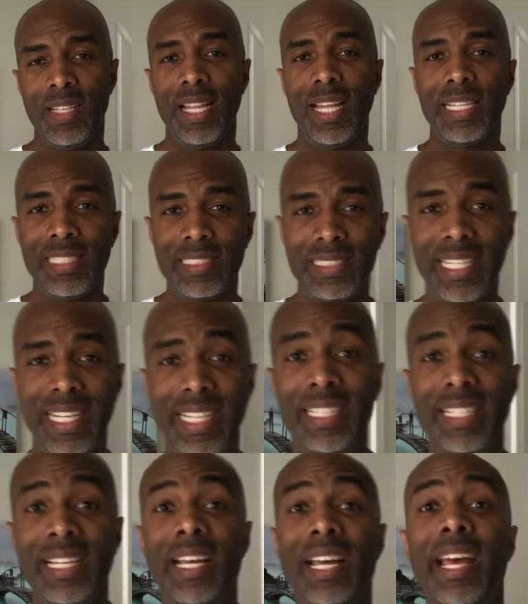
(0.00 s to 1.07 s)
Like I
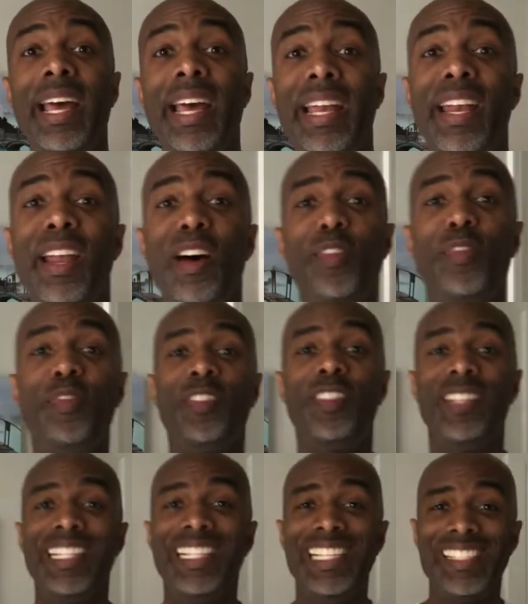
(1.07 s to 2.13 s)
said, enough
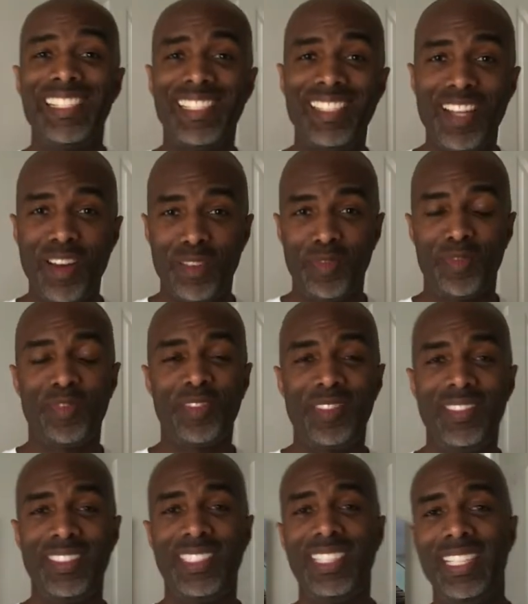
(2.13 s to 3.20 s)
is enough.
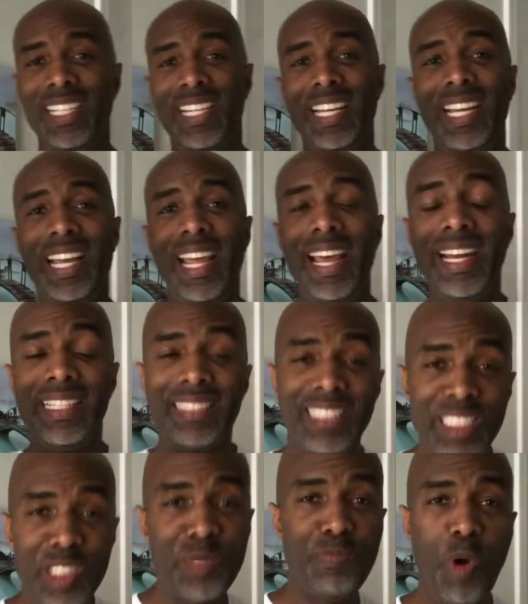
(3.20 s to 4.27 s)
And at
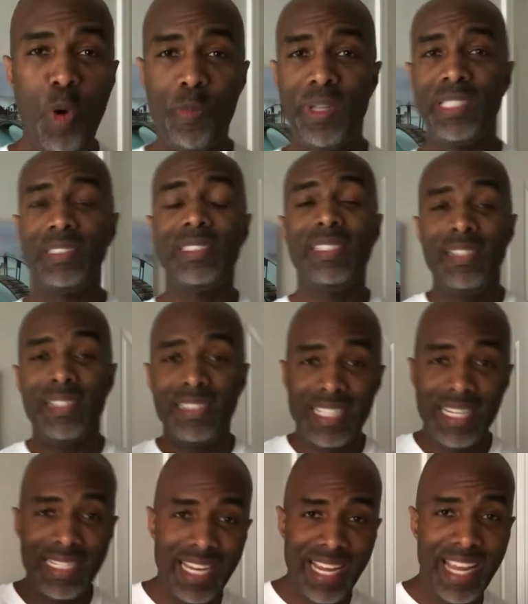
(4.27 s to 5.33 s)
this moment,
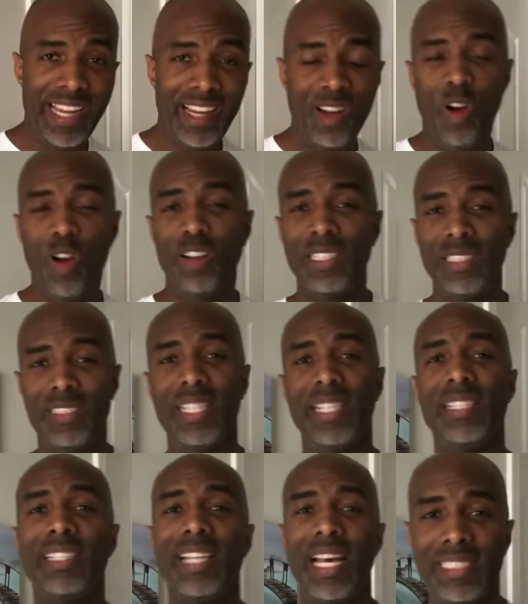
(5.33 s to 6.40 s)
today, August
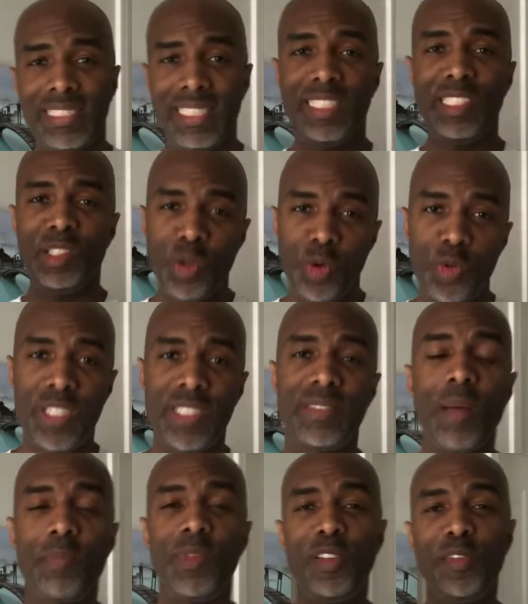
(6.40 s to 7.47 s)
10th, I said, you know what?
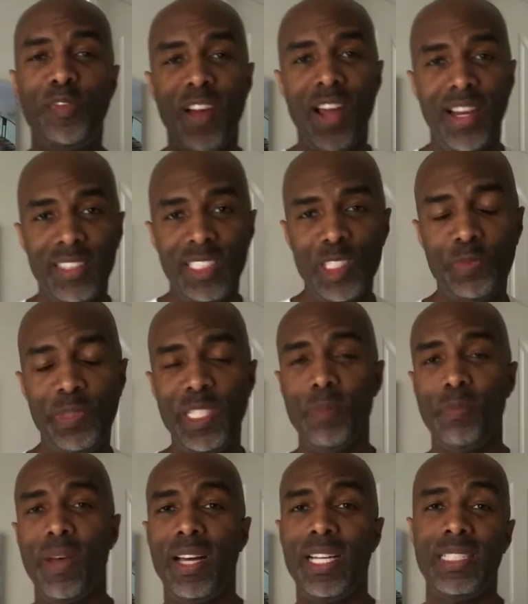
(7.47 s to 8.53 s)
I'm going to finally speak
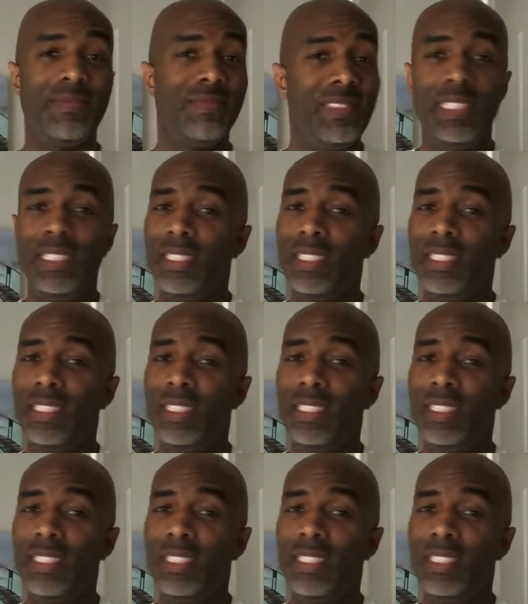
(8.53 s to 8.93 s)
about it.